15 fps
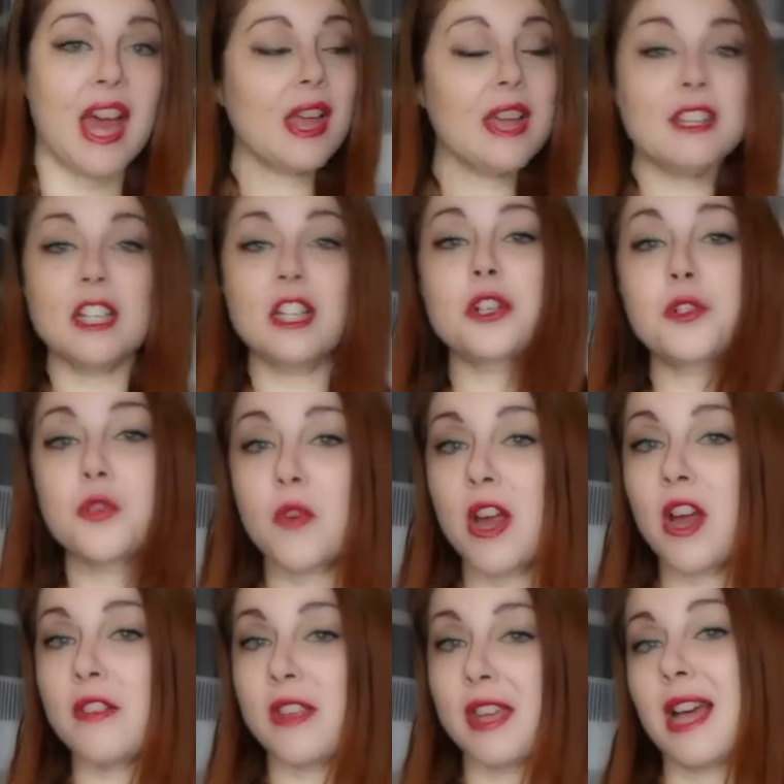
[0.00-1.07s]
and they looked
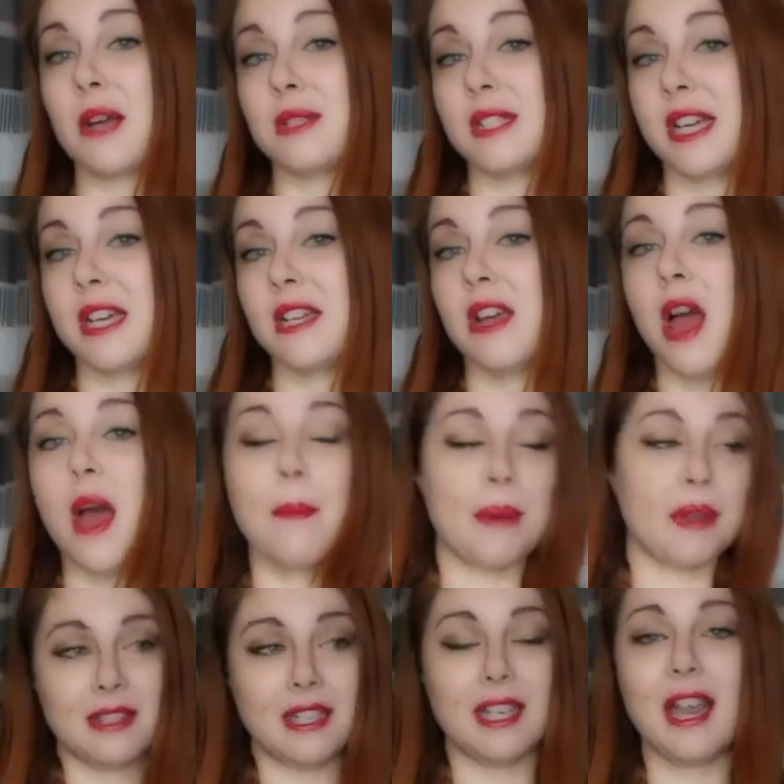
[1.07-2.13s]
great on the outside,
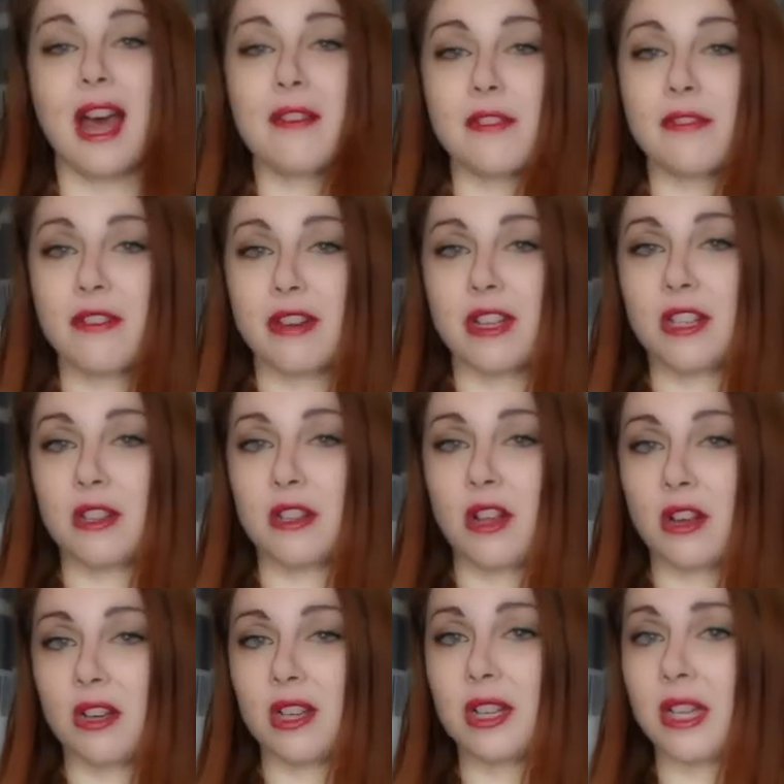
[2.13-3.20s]
but they didn't have a very
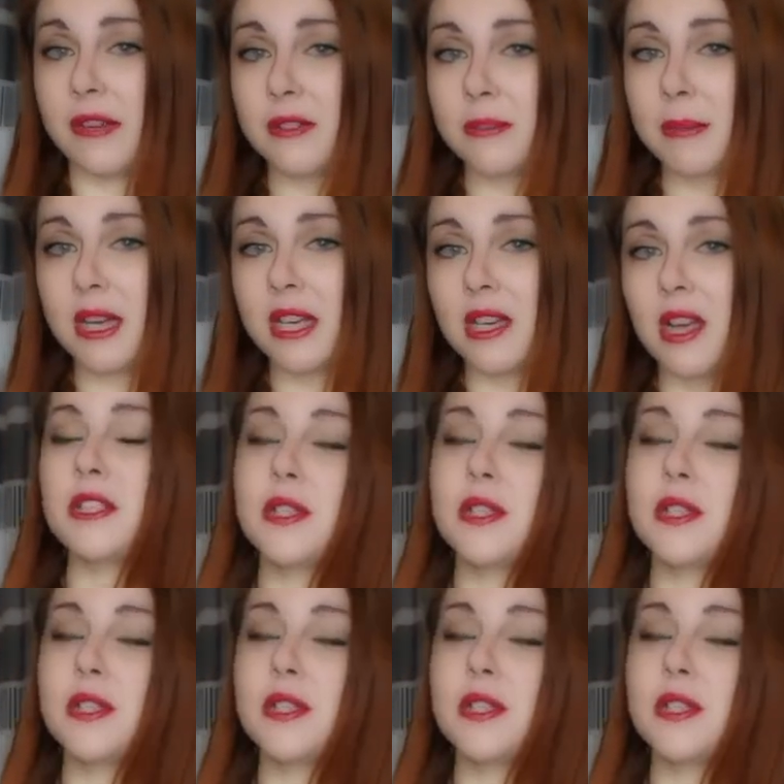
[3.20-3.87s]
long lifespan.